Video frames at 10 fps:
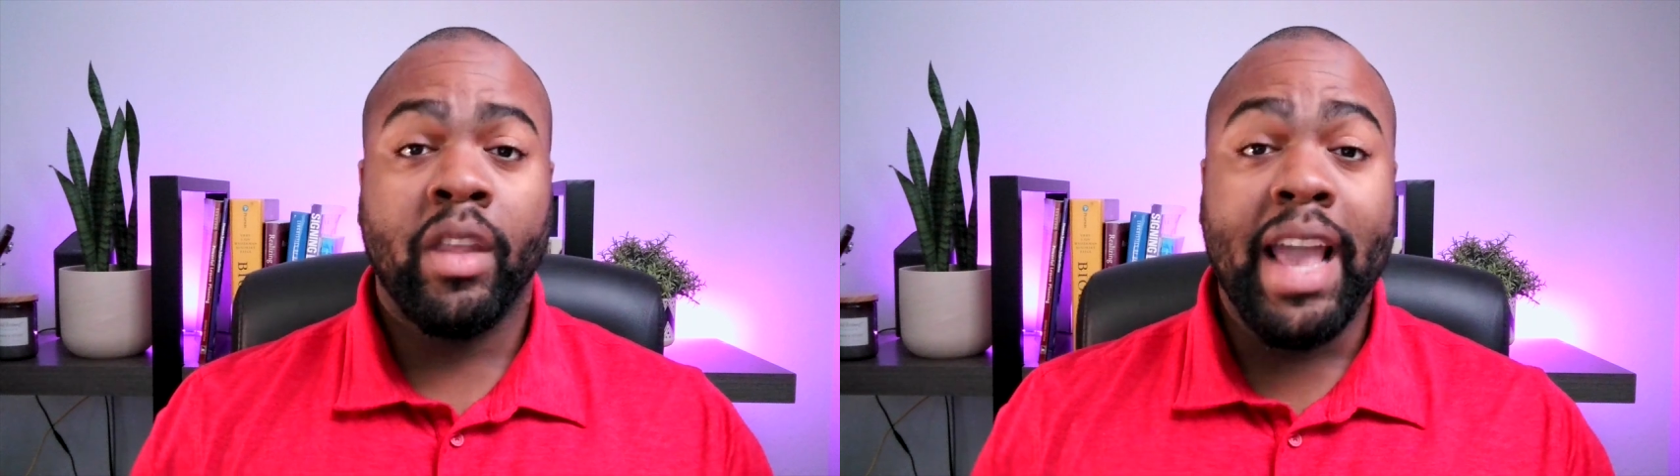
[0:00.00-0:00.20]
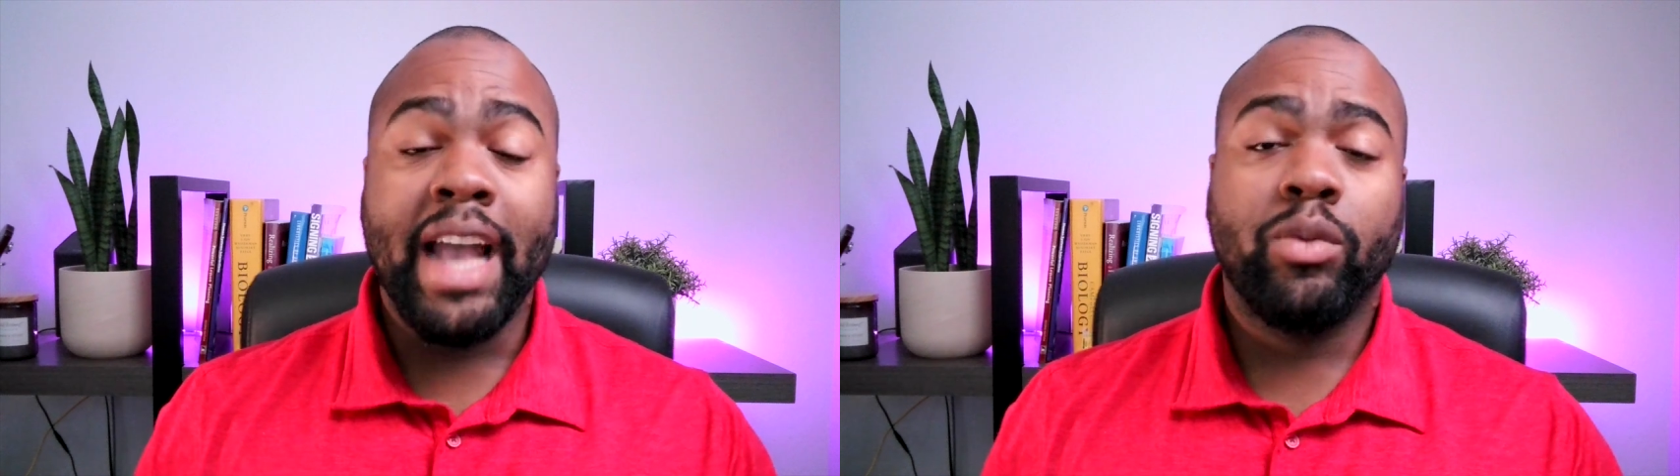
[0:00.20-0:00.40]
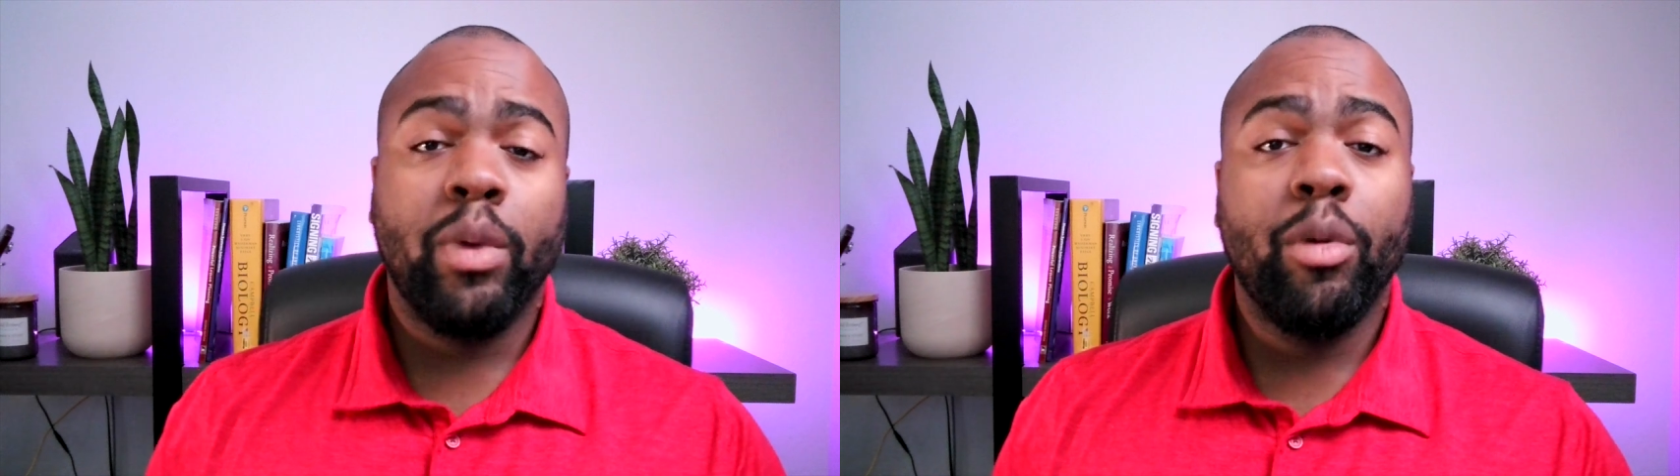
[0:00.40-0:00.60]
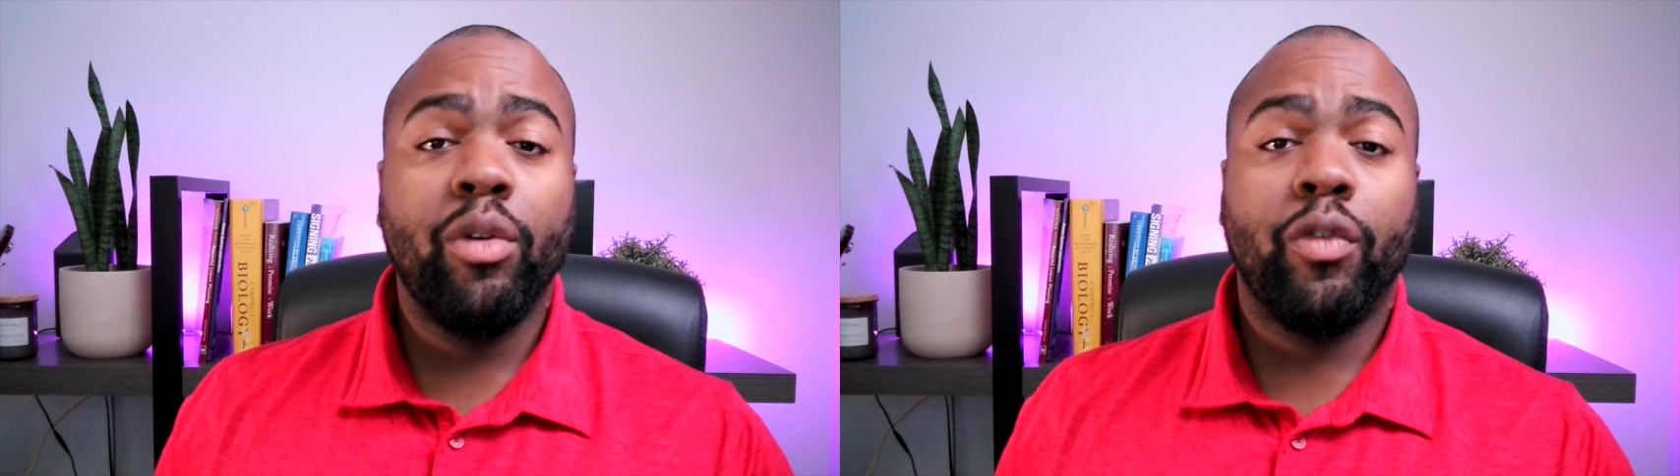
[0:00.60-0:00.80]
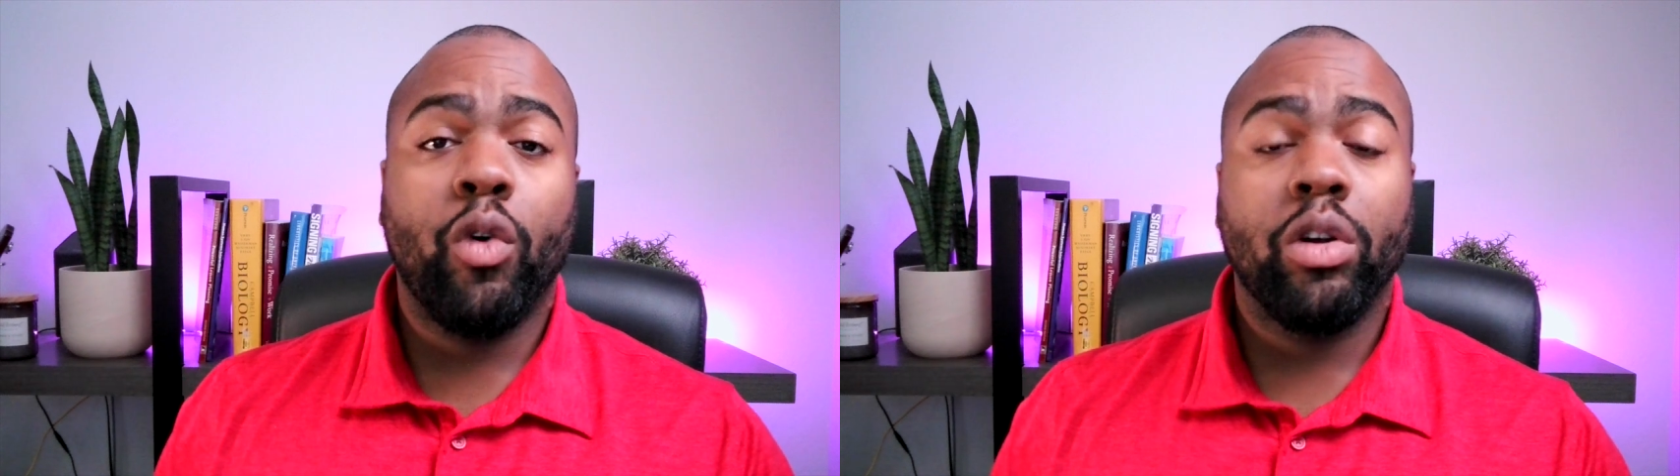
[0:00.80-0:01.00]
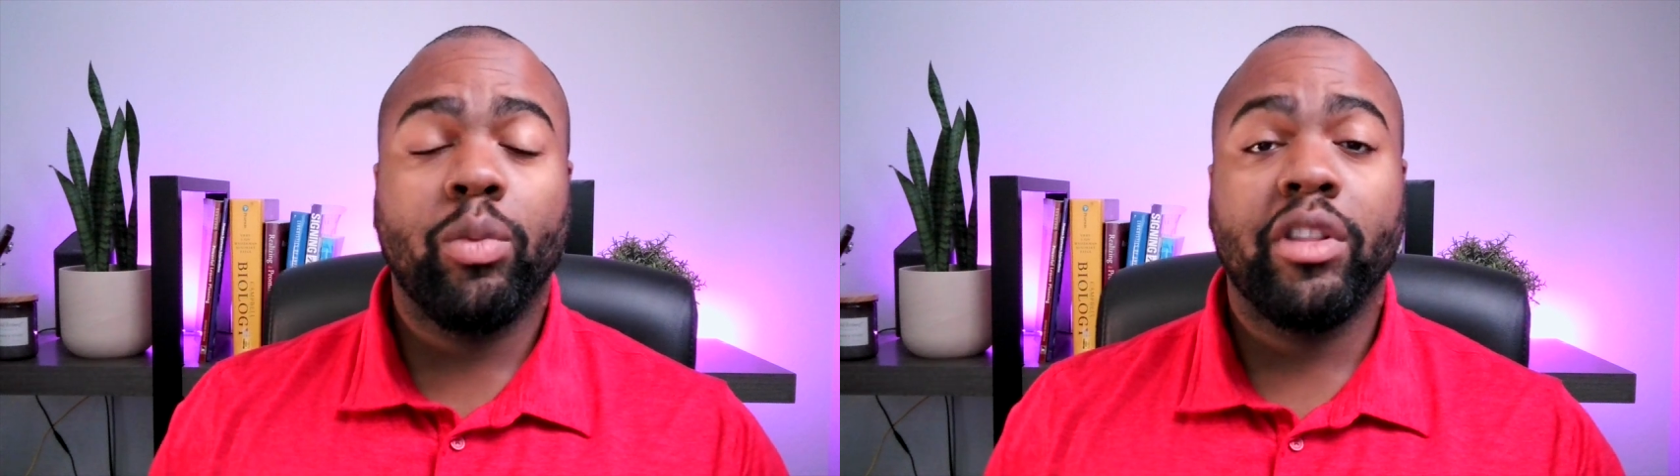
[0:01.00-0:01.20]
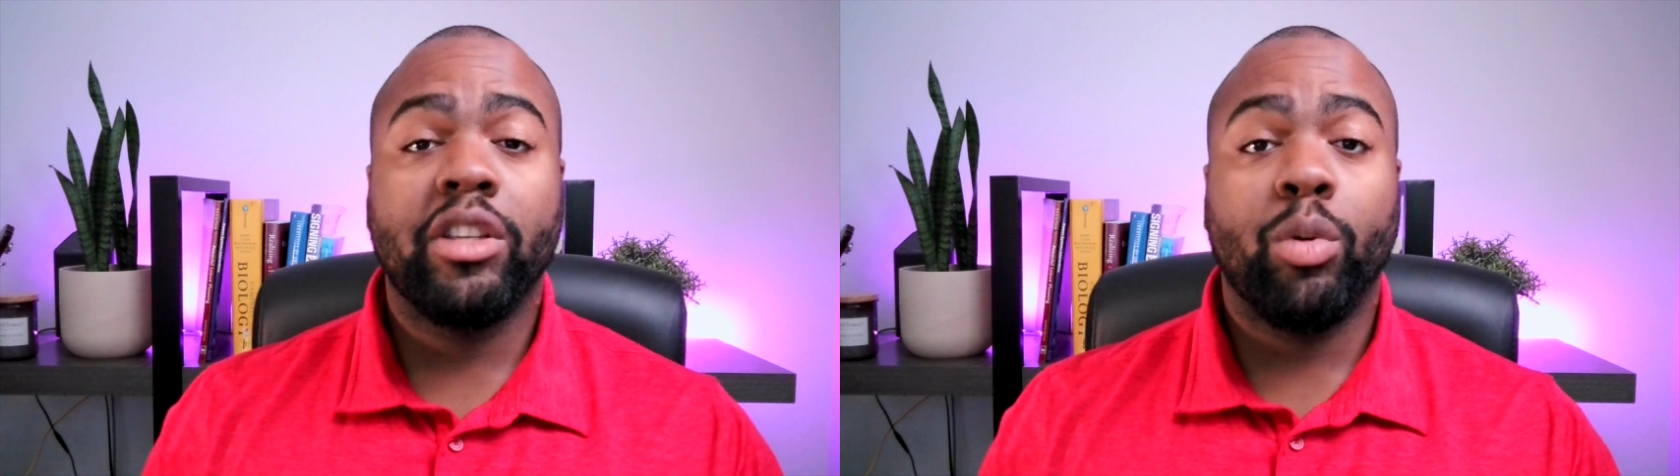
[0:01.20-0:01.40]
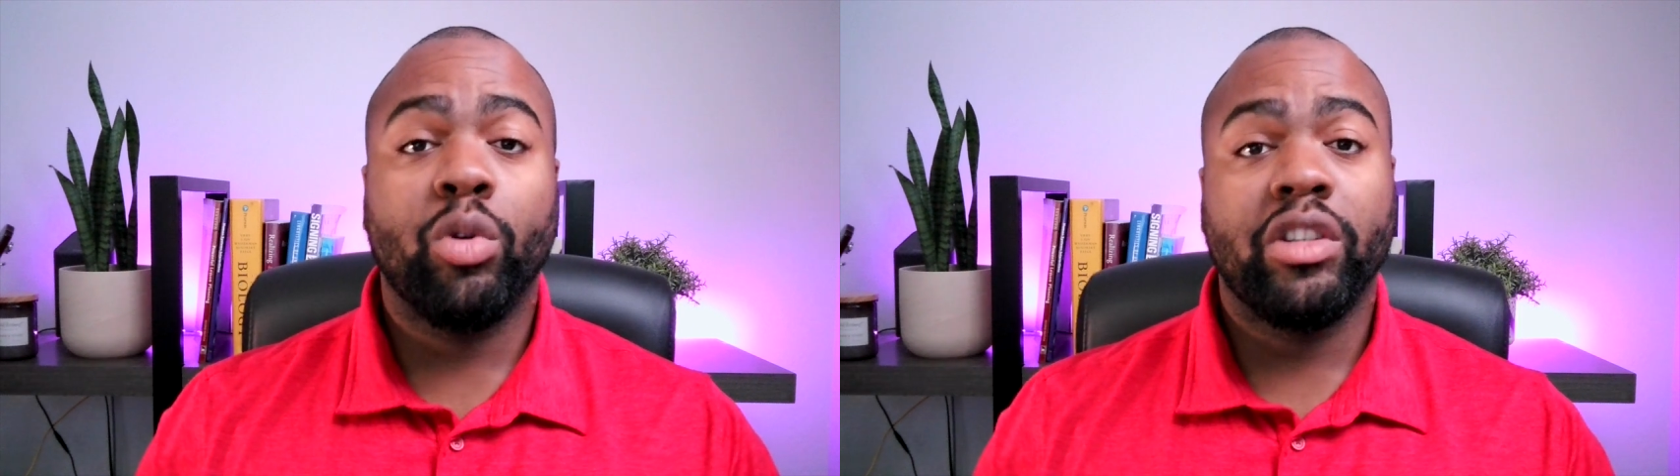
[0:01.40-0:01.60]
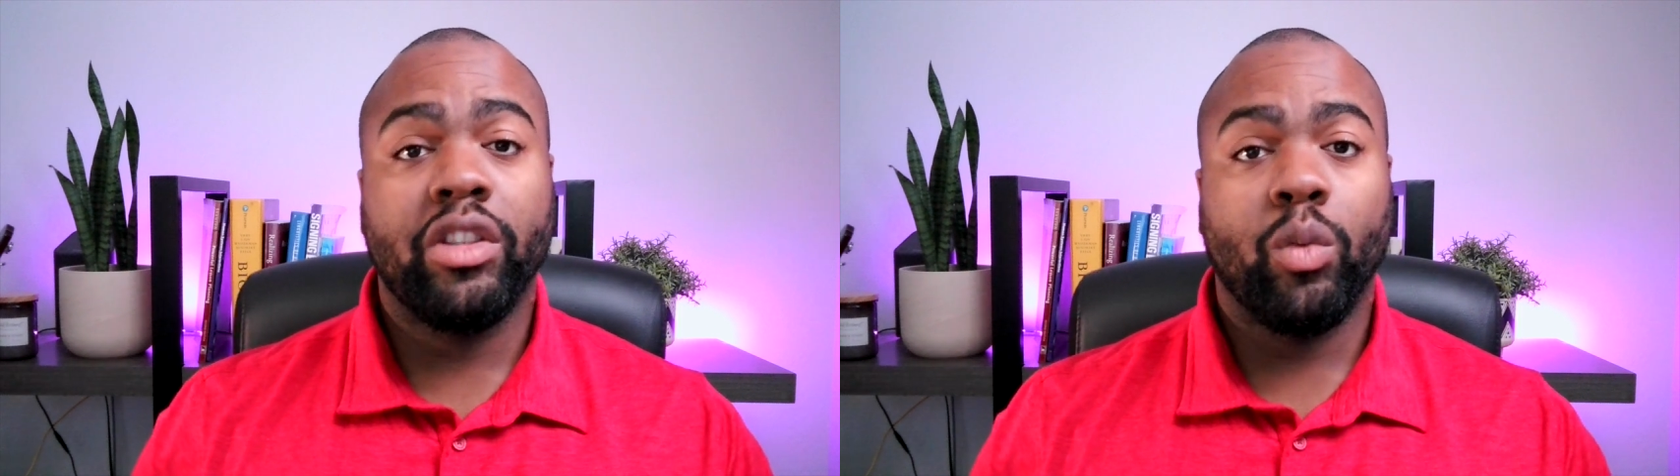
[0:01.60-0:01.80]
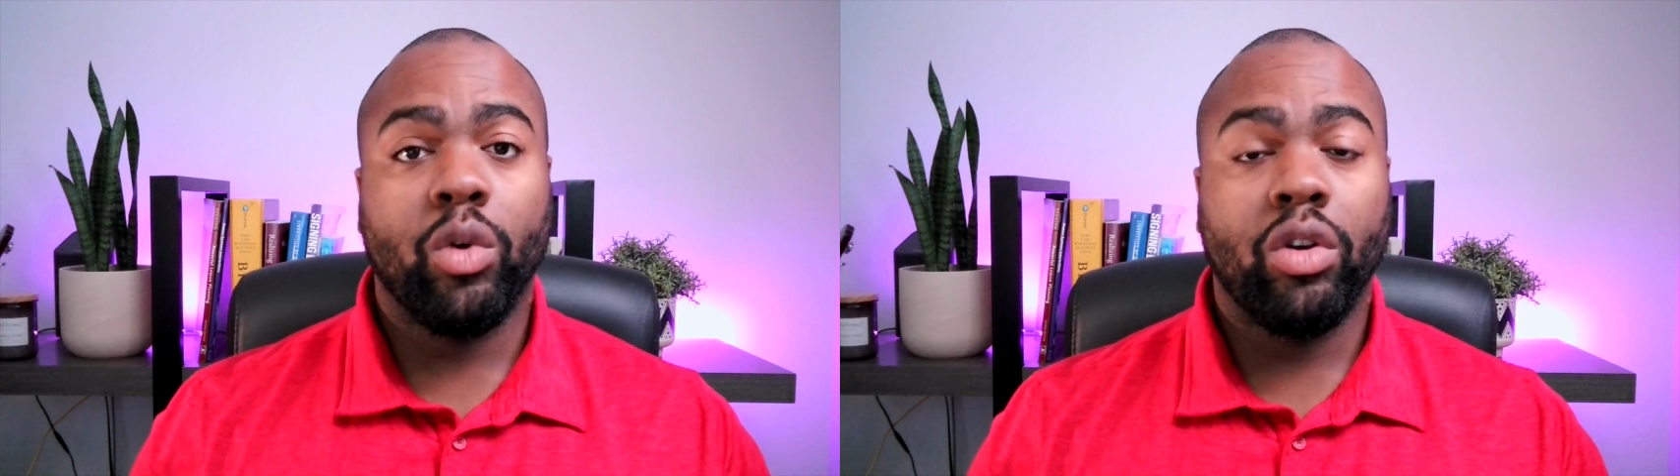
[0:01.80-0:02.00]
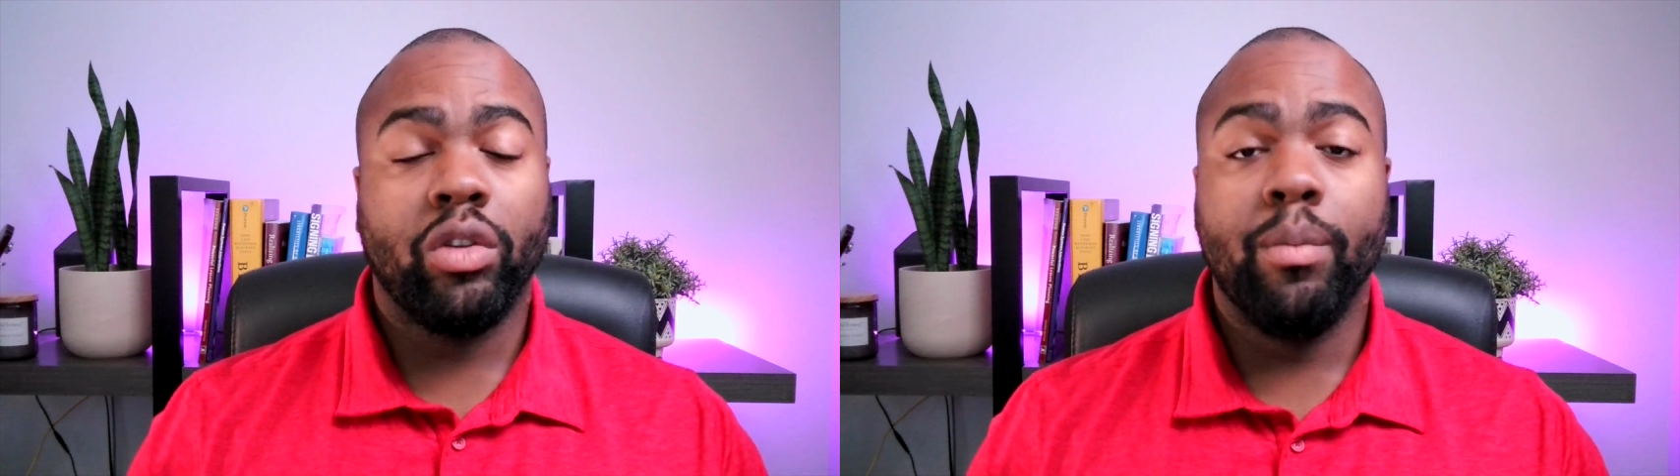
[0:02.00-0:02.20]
As we move forward with sports in the world,